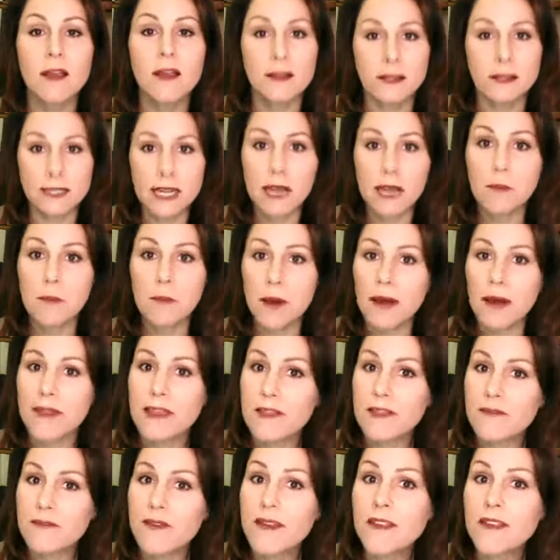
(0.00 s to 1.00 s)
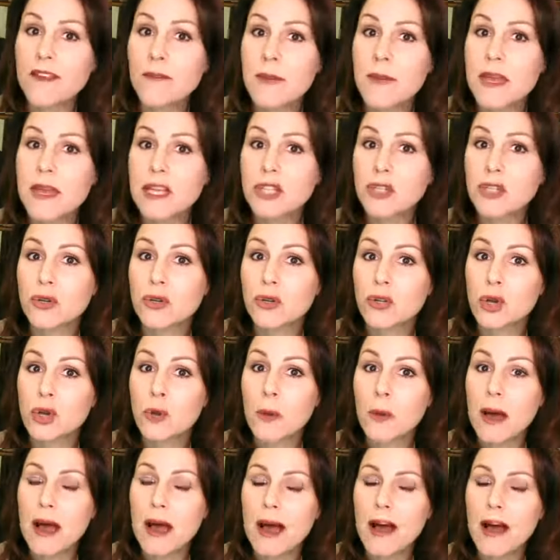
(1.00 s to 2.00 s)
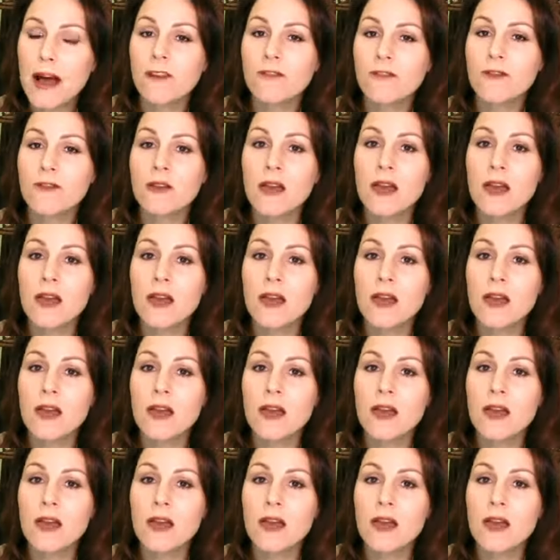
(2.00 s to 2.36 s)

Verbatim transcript: done by the investment manager on your behalf